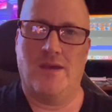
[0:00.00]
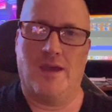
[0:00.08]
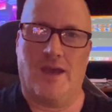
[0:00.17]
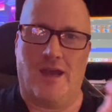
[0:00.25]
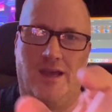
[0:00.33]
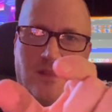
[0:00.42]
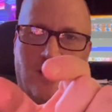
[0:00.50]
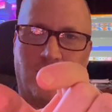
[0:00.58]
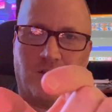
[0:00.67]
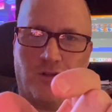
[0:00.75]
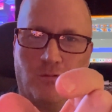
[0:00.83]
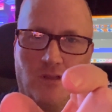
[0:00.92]
And then
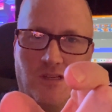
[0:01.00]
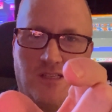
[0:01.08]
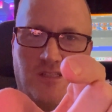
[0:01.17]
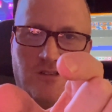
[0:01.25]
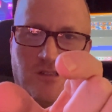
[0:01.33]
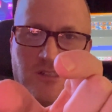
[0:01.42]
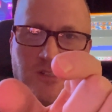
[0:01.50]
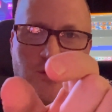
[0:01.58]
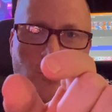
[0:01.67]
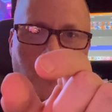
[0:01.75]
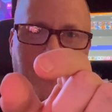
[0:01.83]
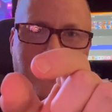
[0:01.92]
to release, you just
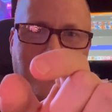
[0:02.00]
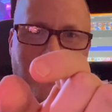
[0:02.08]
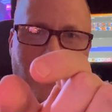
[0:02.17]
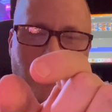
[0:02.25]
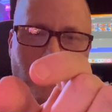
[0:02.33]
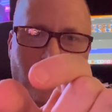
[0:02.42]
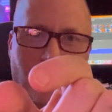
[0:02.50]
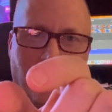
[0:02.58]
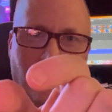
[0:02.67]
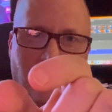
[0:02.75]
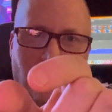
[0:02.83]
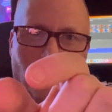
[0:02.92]
squeeze them
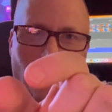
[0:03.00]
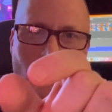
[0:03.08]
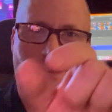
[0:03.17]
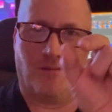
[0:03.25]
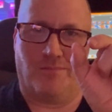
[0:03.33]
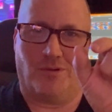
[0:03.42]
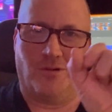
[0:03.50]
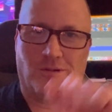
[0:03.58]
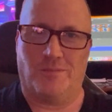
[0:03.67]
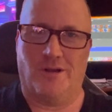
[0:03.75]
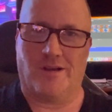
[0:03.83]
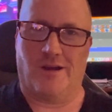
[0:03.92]
against the plug and pull the
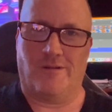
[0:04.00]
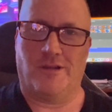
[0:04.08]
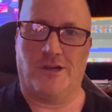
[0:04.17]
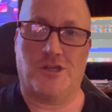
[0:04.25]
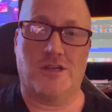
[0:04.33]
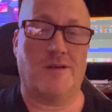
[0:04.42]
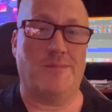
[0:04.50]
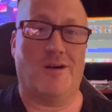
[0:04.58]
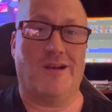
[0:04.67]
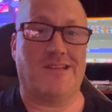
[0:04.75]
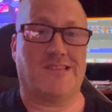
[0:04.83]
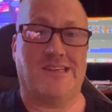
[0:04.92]
plug out. And it should come out
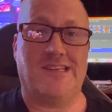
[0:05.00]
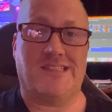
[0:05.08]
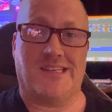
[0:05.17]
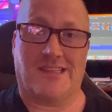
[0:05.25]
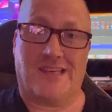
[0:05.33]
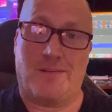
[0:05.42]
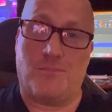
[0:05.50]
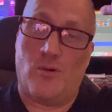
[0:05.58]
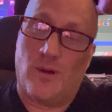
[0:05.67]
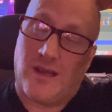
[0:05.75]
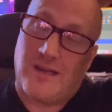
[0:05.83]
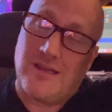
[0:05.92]
nice and easy at that
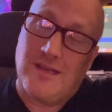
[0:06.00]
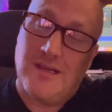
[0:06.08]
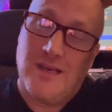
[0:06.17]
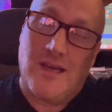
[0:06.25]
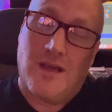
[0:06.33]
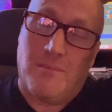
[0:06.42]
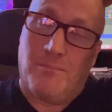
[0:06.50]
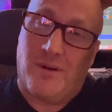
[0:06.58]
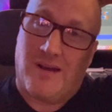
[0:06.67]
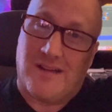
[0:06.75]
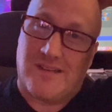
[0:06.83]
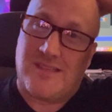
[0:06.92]
point.
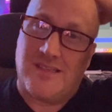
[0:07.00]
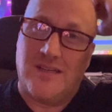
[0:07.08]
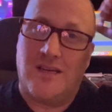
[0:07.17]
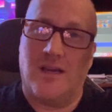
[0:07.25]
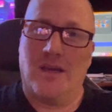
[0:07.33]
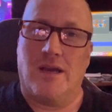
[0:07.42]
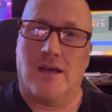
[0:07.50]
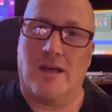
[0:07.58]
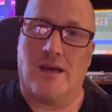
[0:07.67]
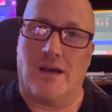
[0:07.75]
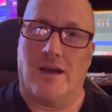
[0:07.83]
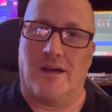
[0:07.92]
But
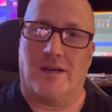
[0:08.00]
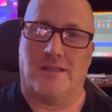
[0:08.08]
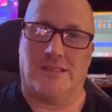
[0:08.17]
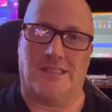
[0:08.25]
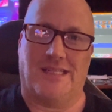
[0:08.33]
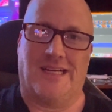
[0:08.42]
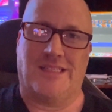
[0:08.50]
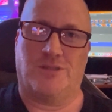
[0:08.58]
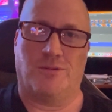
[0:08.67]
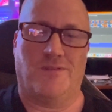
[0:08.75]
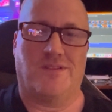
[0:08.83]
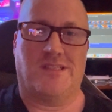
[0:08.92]
as
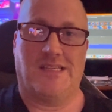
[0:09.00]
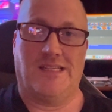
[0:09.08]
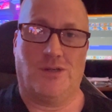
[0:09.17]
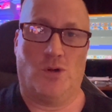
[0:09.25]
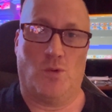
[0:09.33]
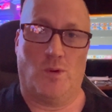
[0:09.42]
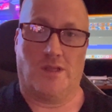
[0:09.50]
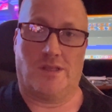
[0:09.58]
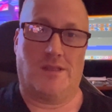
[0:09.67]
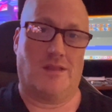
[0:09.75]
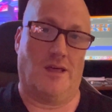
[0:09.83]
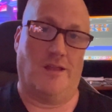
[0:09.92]
we've seen with
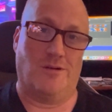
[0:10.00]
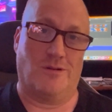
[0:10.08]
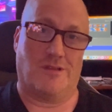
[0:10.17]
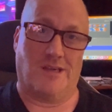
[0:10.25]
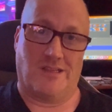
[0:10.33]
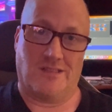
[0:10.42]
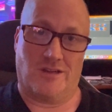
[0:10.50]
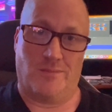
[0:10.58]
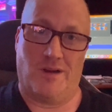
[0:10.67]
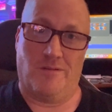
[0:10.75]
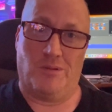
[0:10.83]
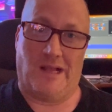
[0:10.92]
other things that are
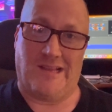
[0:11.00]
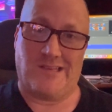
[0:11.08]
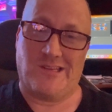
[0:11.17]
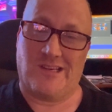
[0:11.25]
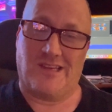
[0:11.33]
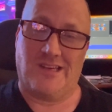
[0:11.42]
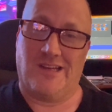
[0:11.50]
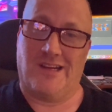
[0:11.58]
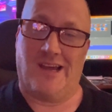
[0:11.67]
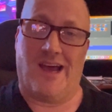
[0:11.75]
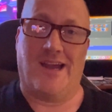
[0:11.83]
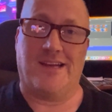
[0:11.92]
made of plastic in a
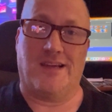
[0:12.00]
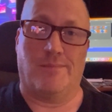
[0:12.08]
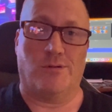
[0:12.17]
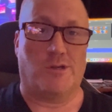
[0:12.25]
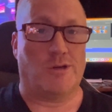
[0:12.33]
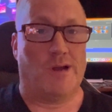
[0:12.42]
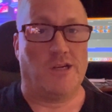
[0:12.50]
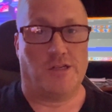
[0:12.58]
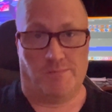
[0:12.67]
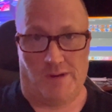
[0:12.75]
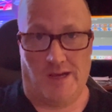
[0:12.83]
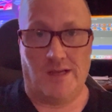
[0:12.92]
high temperature engine
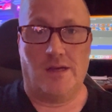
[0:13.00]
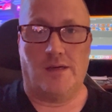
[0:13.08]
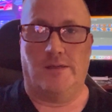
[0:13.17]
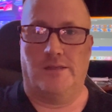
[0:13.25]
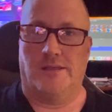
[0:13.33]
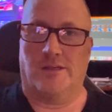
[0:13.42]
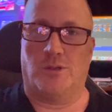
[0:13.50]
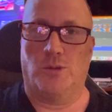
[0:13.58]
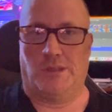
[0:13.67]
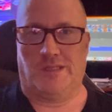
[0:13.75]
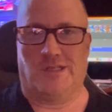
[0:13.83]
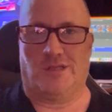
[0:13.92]
bay,
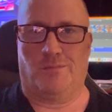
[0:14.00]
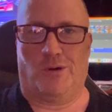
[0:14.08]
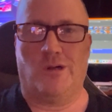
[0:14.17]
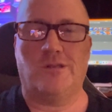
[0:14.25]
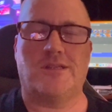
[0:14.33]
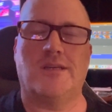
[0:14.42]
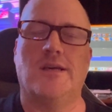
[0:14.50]
cooling system parts,